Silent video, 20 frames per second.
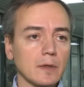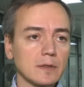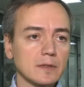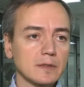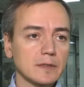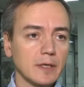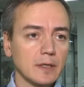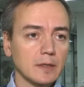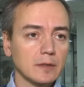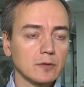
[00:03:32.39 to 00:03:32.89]

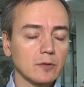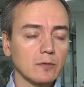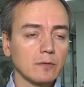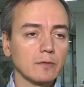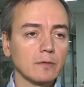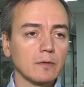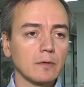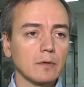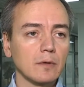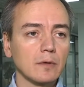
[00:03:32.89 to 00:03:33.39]
stand
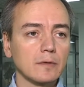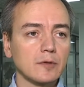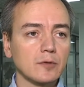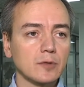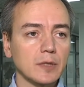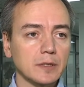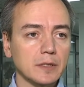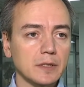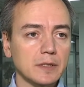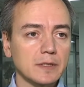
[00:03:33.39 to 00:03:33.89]
of the
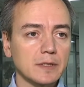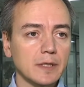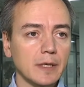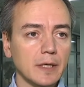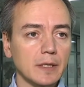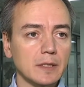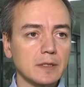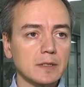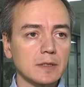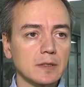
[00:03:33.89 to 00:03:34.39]
United
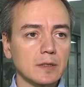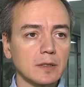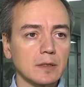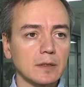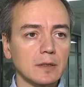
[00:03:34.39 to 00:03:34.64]
States,